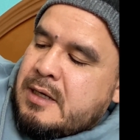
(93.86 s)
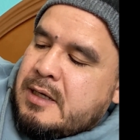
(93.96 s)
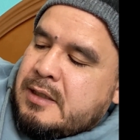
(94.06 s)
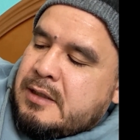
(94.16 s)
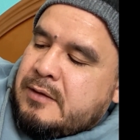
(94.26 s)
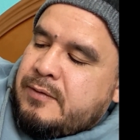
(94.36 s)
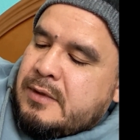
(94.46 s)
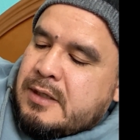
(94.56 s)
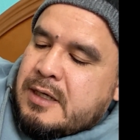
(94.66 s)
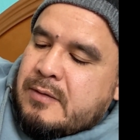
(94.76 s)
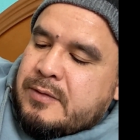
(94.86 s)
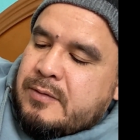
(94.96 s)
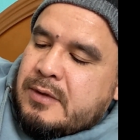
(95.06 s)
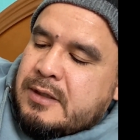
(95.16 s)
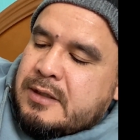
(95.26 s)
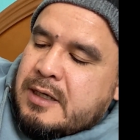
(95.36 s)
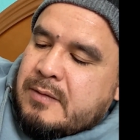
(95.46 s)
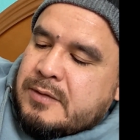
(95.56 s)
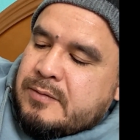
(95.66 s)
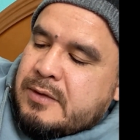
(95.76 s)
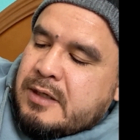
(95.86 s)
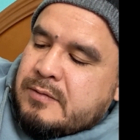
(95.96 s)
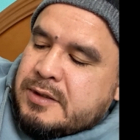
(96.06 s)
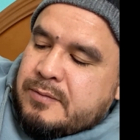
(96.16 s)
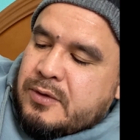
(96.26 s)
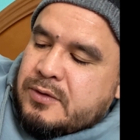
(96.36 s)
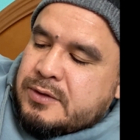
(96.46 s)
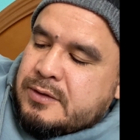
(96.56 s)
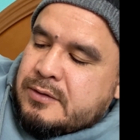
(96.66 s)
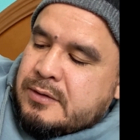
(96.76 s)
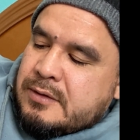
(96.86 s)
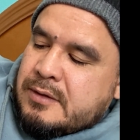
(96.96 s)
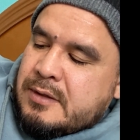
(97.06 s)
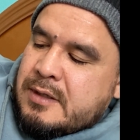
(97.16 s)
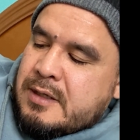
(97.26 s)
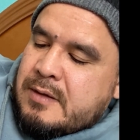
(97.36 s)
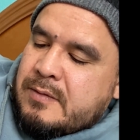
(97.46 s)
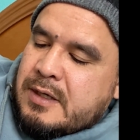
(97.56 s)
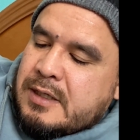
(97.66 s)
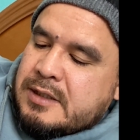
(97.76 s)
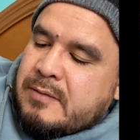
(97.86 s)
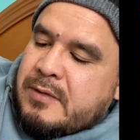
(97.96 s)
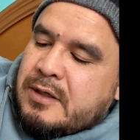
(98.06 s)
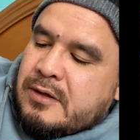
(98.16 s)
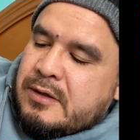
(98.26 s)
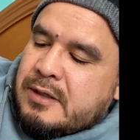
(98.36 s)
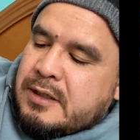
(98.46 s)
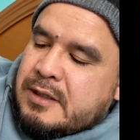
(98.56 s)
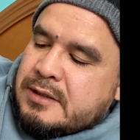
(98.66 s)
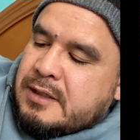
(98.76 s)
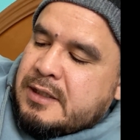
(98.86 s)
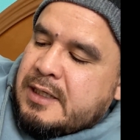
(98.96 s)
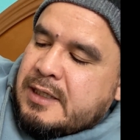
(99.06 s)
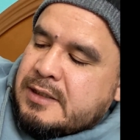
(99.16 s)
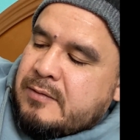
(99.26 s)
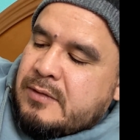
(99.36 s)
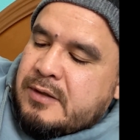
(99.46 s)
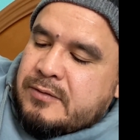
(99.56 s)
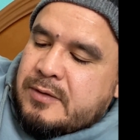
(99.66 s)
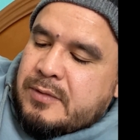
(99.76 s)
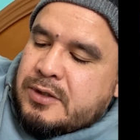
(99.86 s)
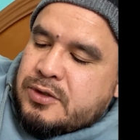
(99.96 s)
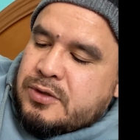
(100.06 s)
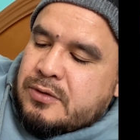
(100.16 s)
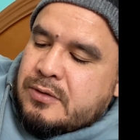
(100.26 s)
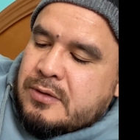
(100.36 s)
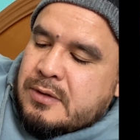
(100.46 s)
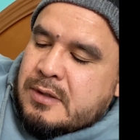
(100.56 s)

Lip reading: I did feel uncomfortable at times, but I'm supposed to, because I'm unlearning years of things I believe to be true.